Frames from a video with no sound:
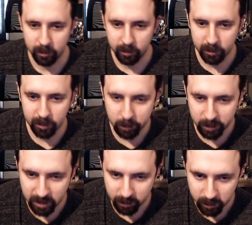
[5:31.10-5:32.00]
Uh, that'd be
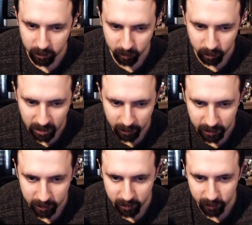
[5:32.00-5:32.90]
top tier for
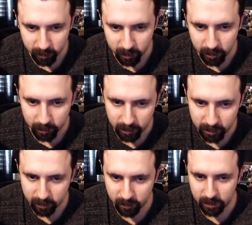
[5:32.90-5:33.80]
Poppy just for because
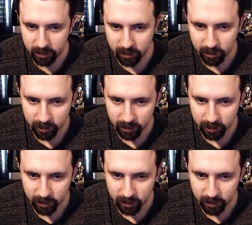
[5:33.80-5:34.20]
of the